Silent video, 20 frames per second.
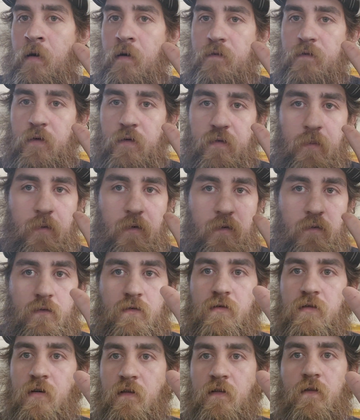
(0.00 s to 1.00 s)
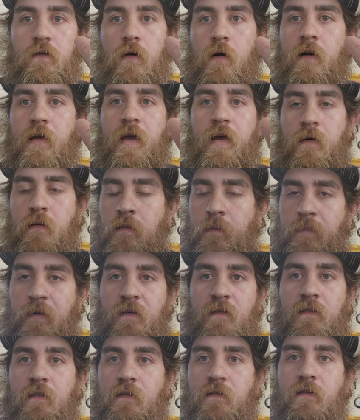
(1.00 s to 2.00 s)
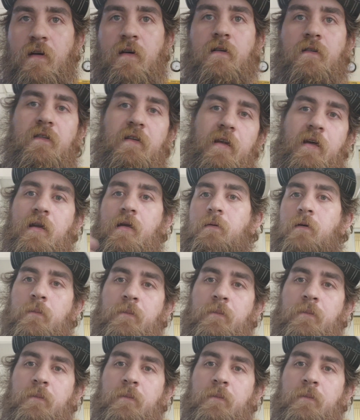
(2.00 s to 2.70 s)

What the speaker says: for someone who's just starting out in the business to understand it.